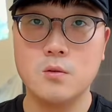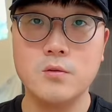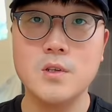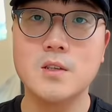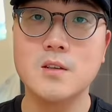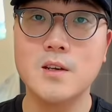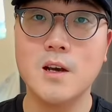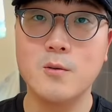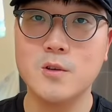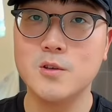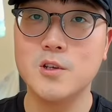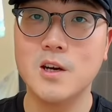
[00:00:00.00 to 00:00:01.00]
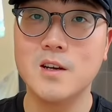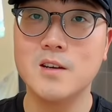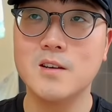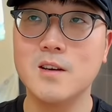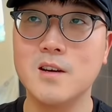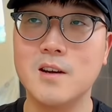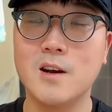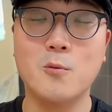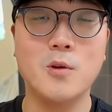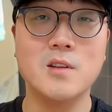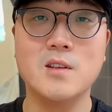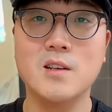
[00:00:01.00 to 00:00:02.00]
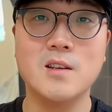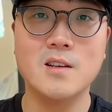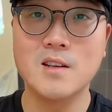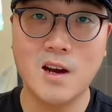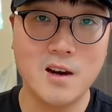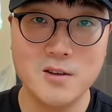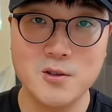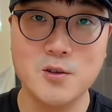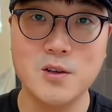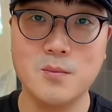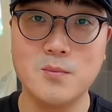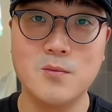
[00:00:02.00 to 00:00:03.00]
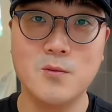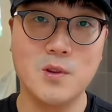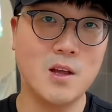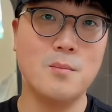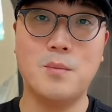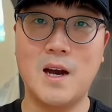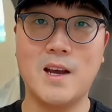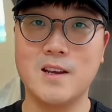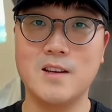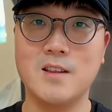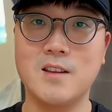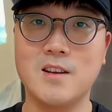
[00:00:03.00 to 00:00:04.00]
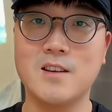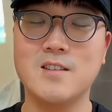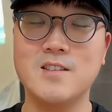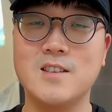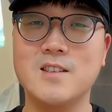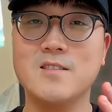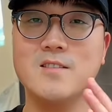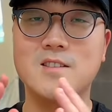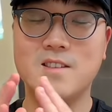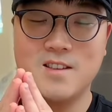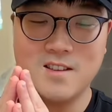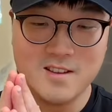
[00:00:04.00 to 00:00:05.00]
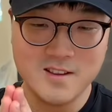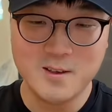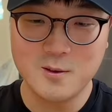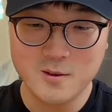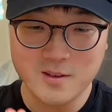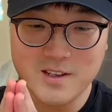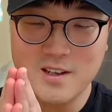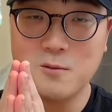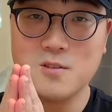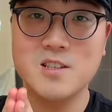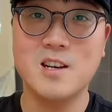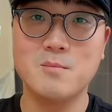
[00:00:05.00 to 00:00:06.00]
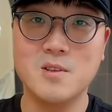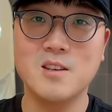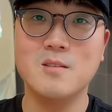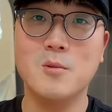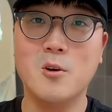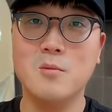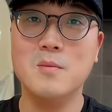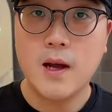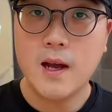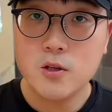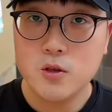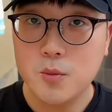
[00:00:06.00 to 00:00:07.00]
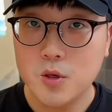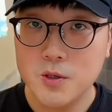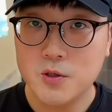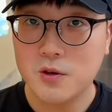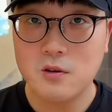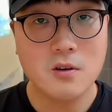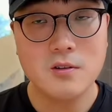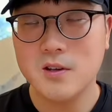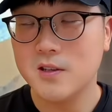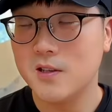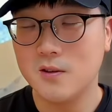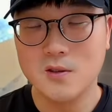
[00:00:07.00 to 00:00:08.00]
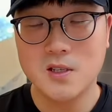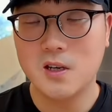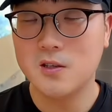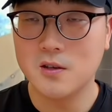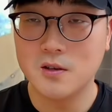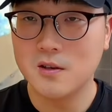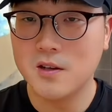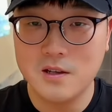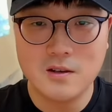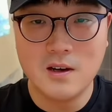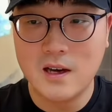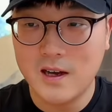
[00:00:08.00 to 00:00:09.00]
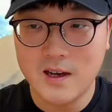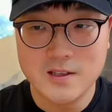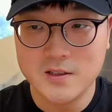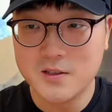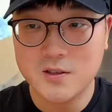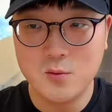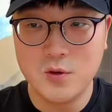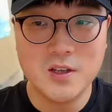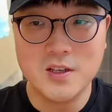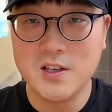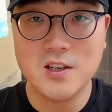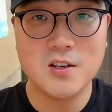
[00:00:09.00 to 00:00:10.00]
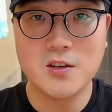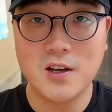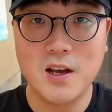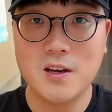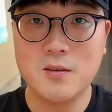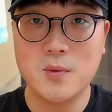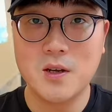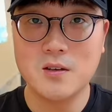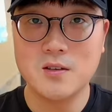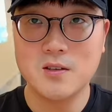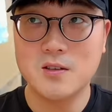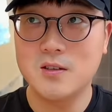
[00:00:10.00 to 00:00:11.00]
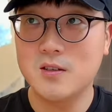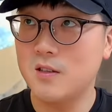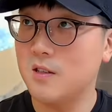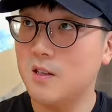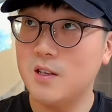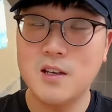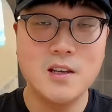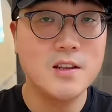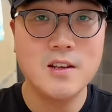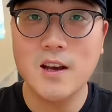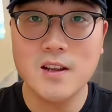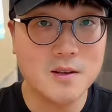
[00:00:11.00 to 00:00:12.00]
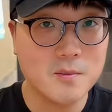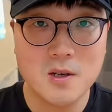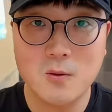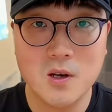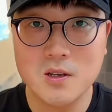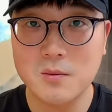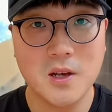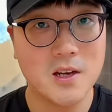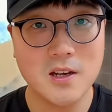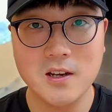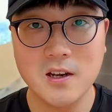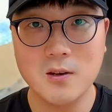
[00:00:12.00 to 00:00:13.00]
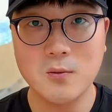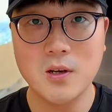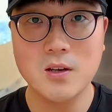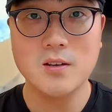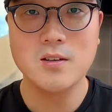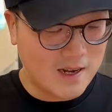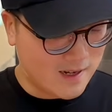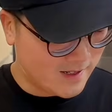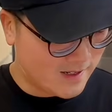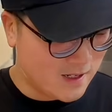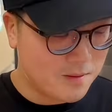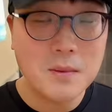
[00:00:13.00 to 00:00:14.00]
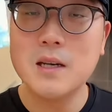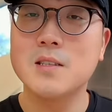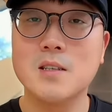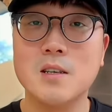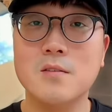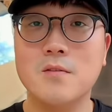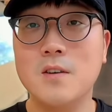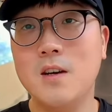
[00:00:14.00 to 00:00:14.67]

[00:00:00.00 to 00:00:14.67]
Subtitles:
recently I went to China and I went the entire trip without buying anything until literally it was time to come home. I had to pull the trigger on this. It was such a good deal. I just really needed to get it because in the end I'm gonna wind up getting it anyway. I got myself